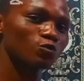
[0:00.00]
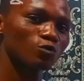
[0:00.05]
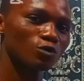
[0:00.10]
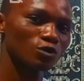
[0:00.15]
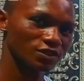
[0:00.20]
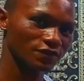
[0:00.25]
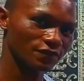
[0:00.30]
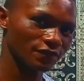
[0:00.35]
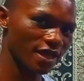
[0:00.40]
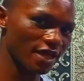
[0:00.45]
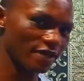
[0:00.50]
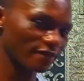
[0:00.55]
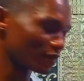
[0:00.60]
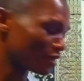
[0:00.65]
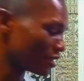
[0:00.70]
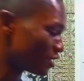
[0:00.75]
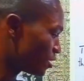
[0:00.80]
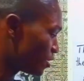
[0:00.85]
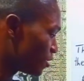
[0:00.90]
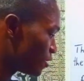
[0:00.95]
to what? 5.
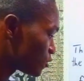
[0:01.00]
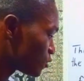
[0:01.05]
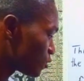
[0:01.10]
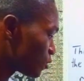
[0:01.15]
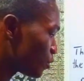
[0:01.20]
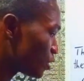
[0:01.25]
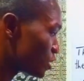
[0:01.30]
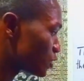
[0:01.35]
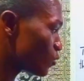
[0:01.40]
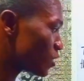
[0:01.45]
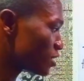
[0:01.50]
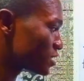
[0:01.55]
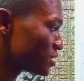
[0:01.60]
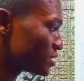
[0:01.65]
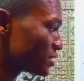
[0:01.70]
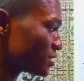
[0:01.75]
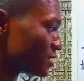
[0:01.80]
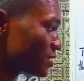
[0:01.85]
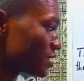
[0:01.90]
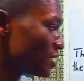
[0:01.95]
So but what
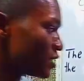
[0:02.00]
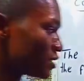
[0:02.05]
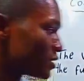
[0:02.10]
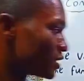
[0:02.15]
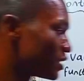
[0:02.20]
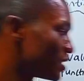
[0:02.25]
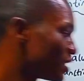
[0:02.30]
is the